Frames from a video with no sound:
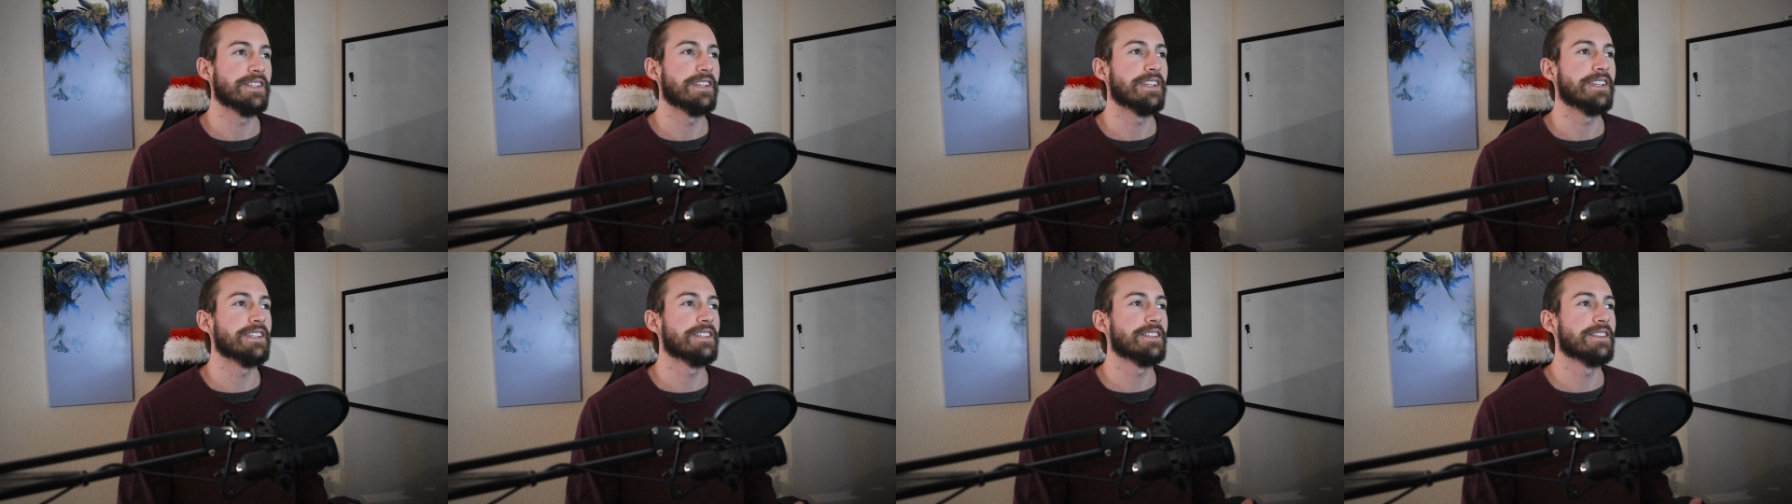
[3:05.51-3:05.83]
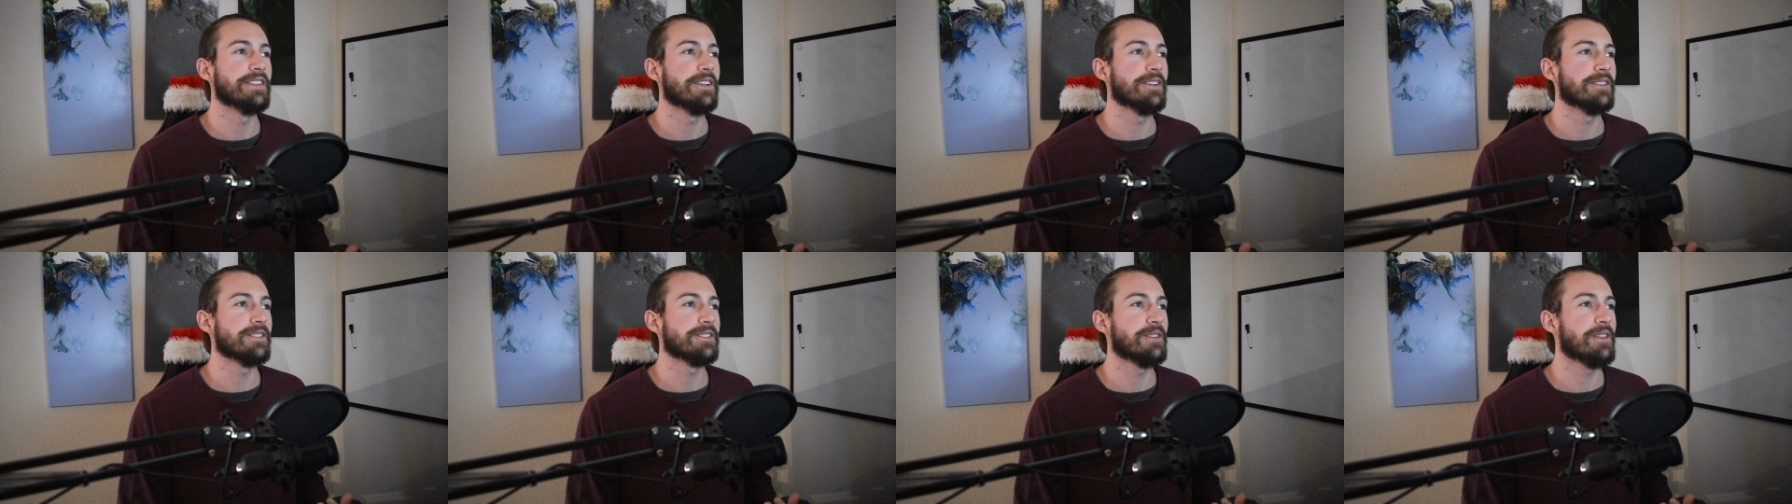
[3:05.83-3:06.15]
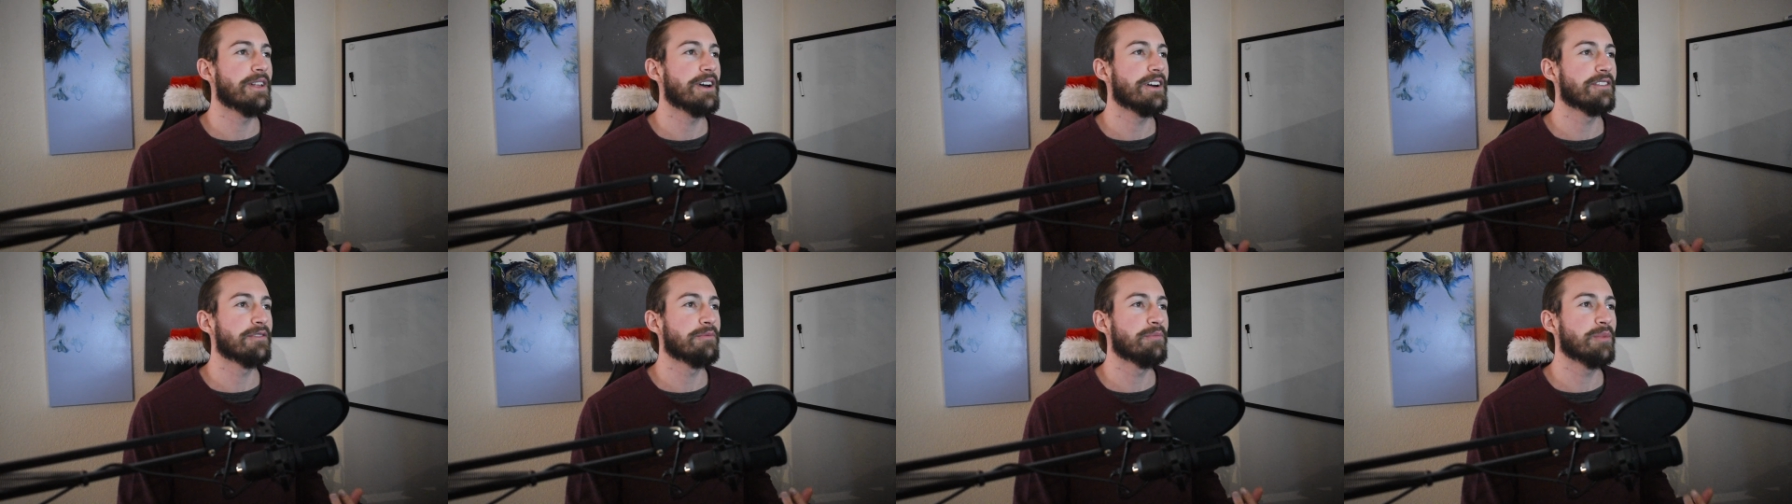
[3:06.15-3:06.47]
and there's a
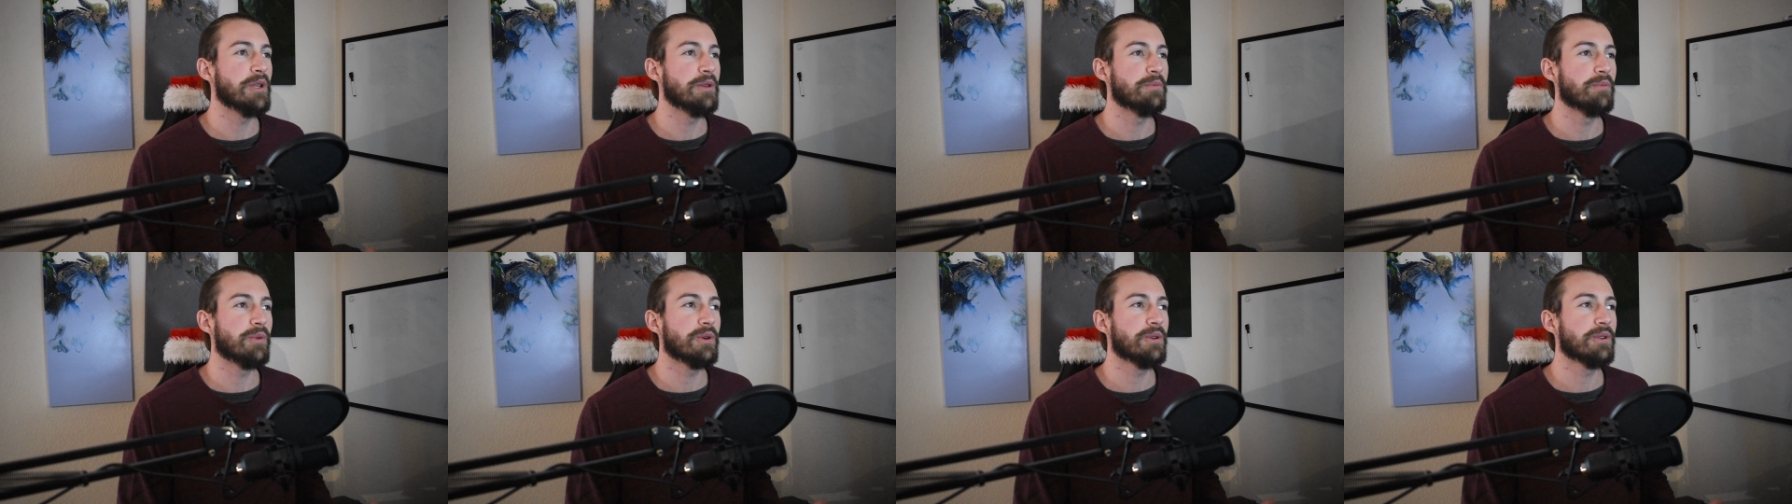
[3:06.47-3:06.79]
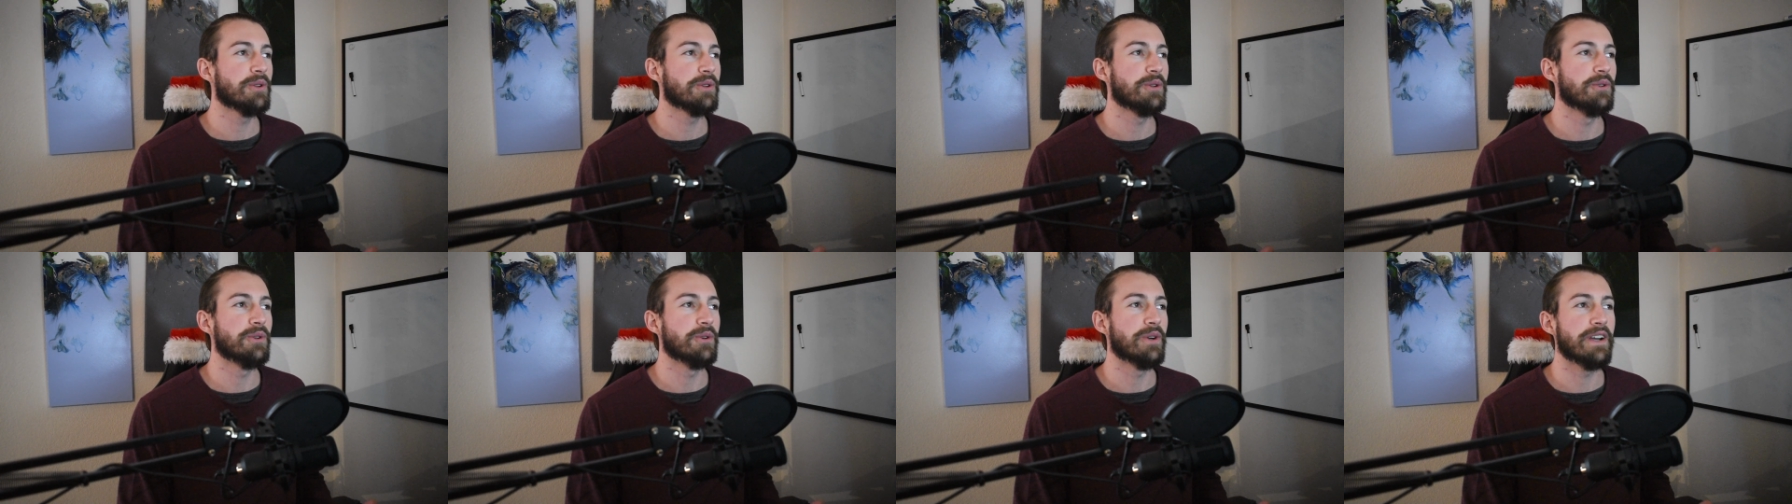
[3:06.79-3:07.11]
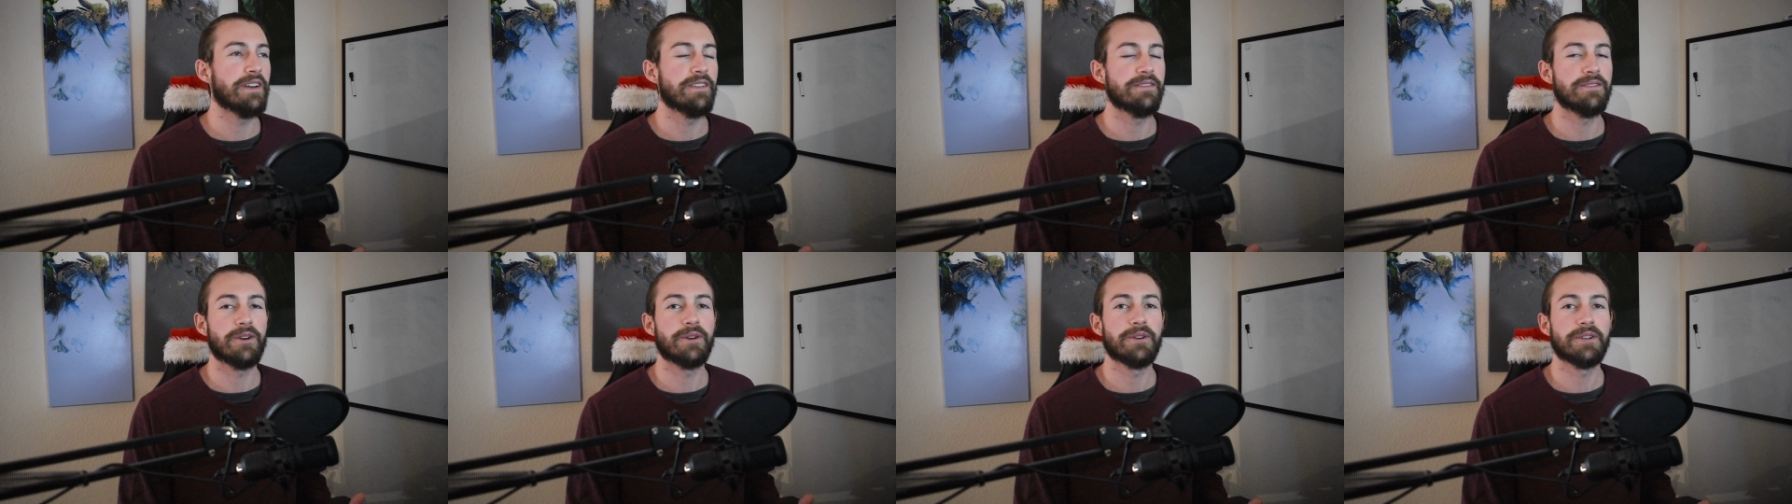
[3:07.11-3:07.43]
lot of people who
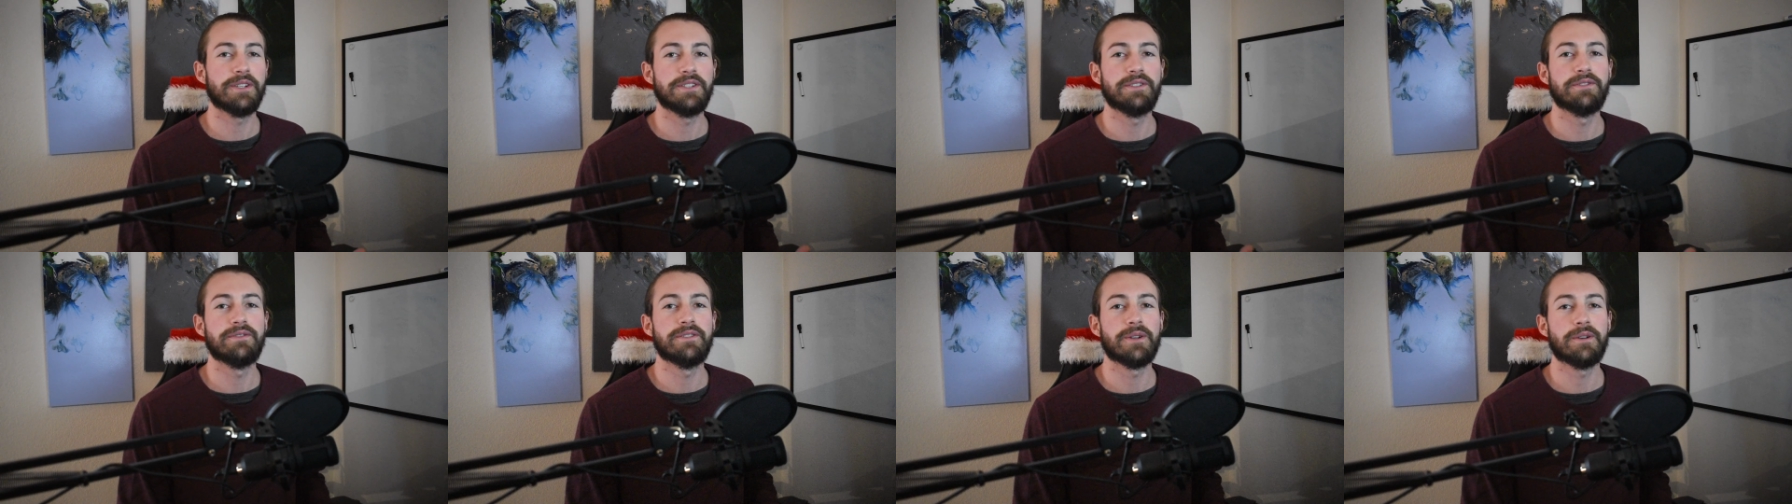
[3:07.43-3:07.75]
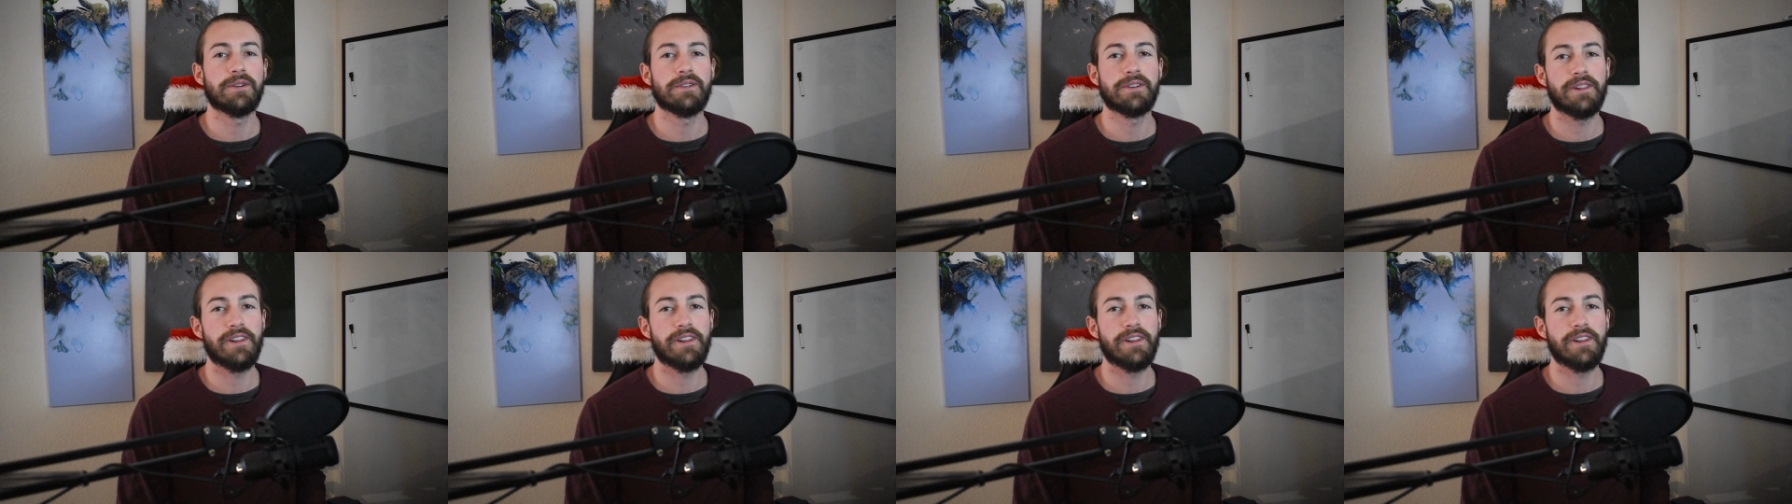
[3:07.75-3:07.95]
have already devoted